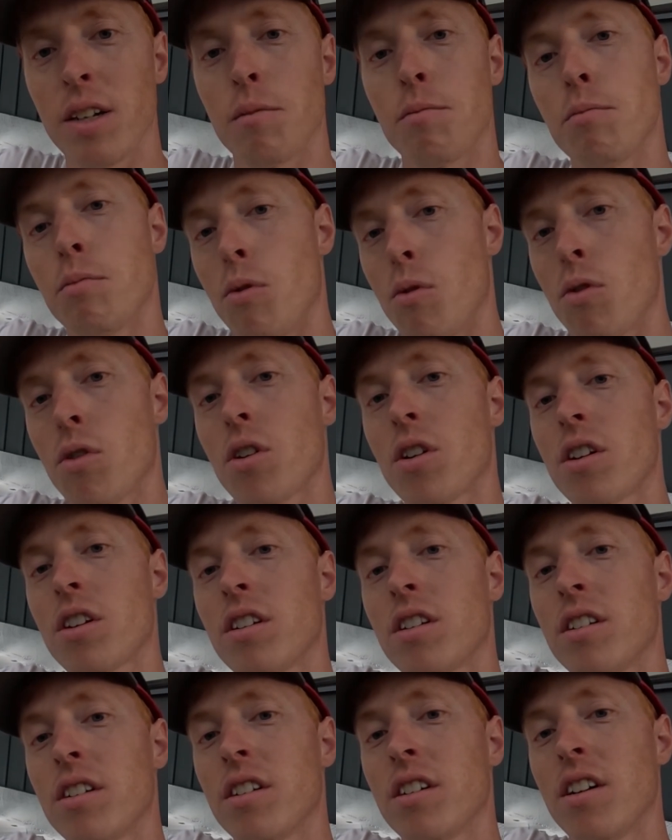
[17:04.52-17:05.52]
to pour
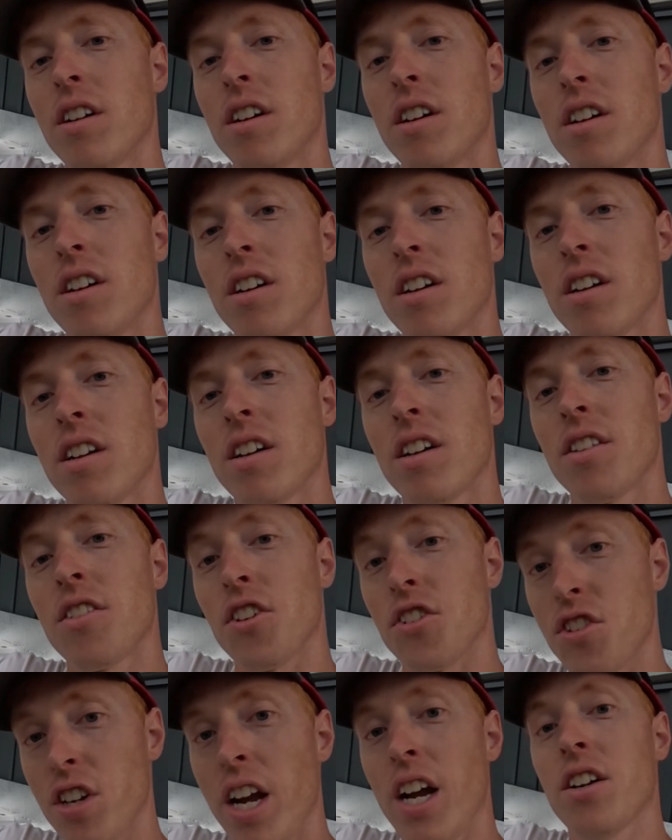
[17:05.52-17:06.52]

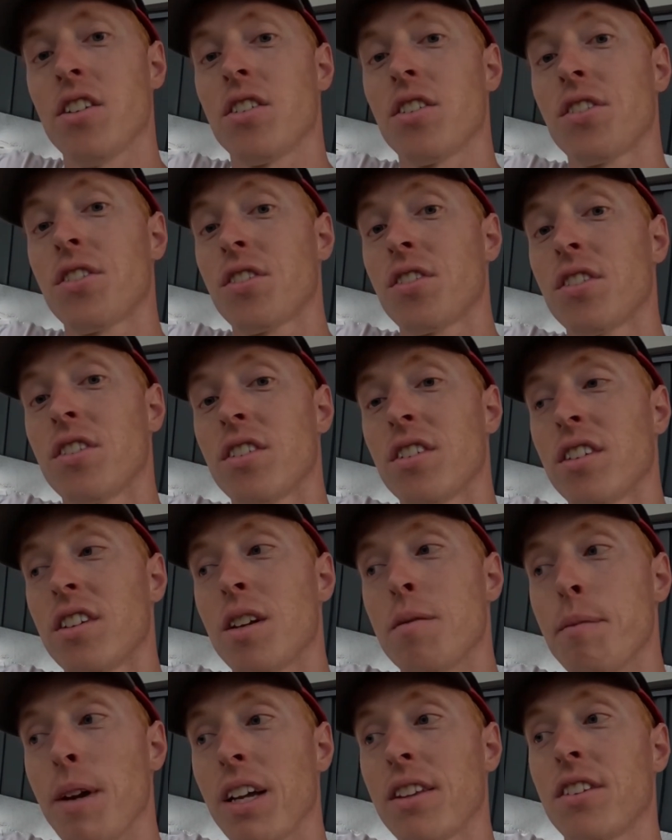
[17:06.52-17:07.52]
the channels
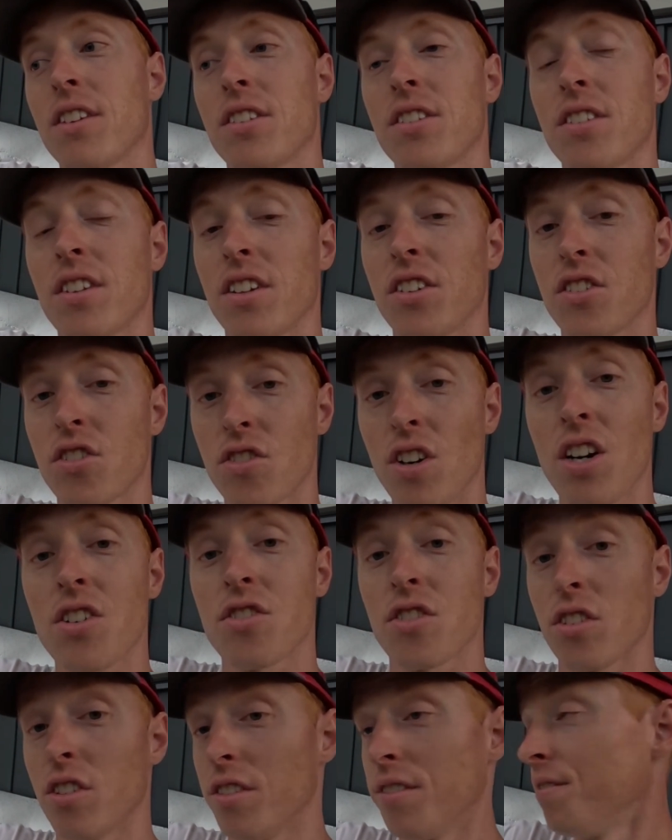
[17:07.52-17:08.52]
and make this thing
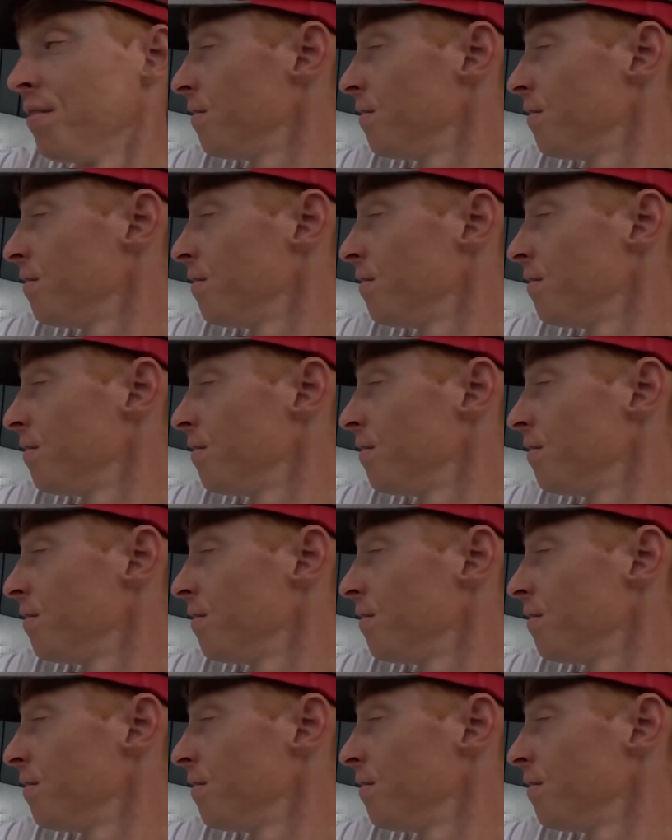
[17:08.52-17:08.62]
structural.